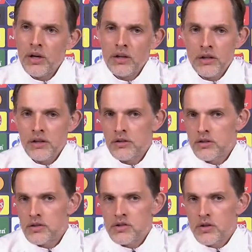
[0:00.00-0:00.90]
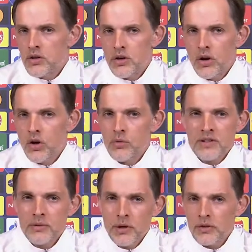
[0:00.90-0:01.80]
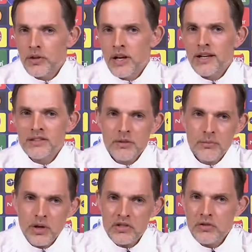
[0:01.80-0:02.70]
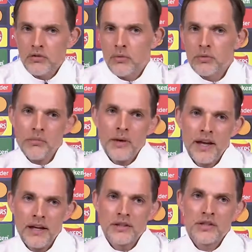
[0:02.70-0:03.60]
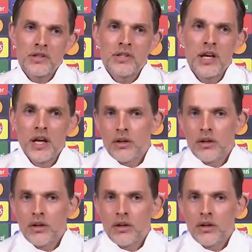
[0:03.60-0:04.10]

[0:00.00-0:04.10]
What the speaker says: and it is always about the last impression from the players.